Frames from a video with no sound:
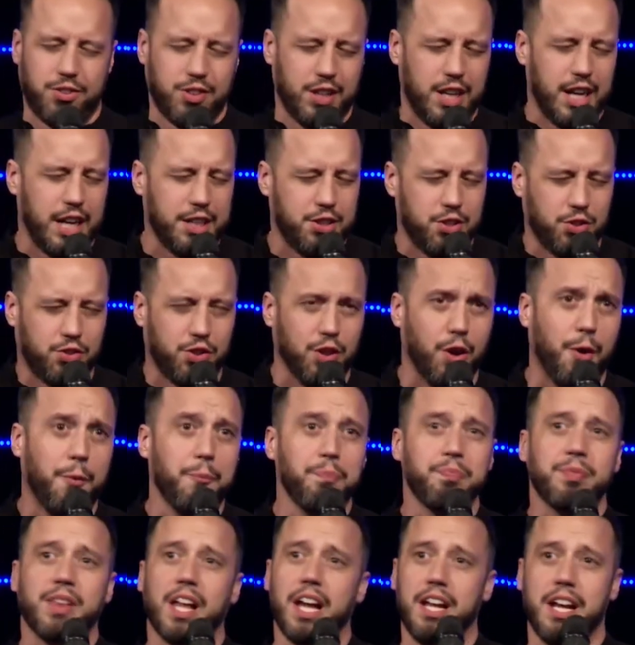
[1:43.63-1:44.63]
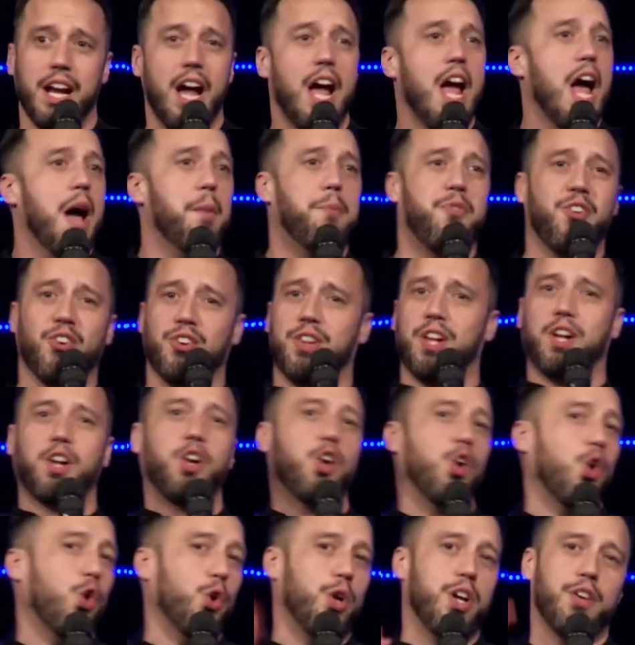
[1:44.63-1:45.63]
And I just know, and for the
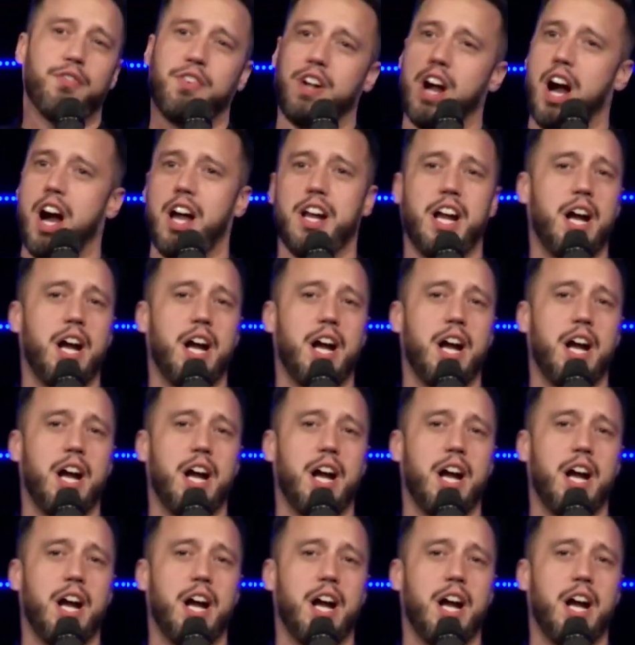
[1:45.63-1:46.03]
glory of God,